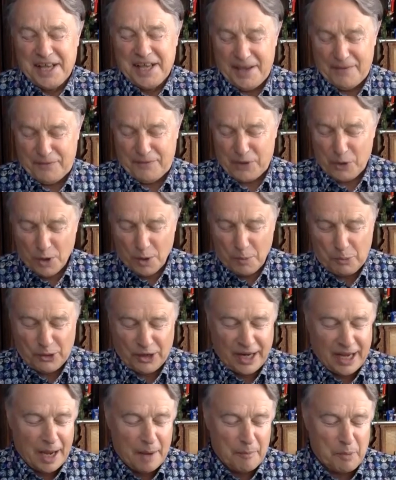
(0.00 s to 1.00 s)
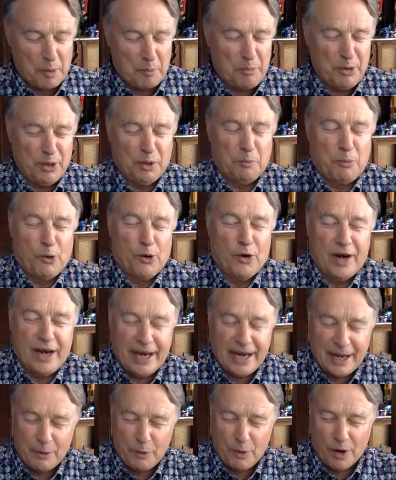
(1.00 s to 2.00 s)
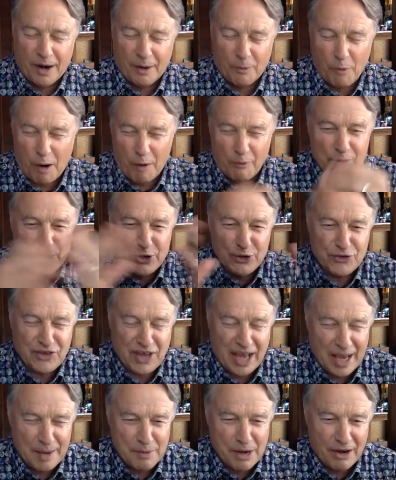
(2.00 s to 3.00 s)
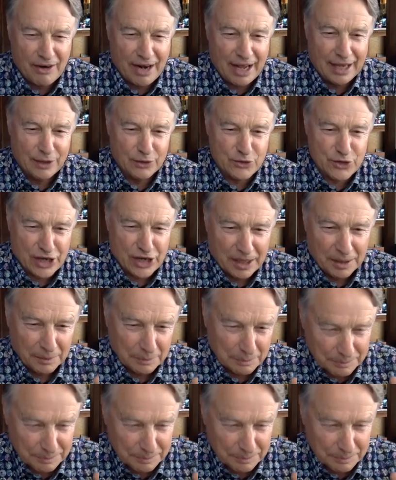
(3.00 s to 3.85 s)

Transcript: If you were putting up a billboard anywhere, what would you say about algae?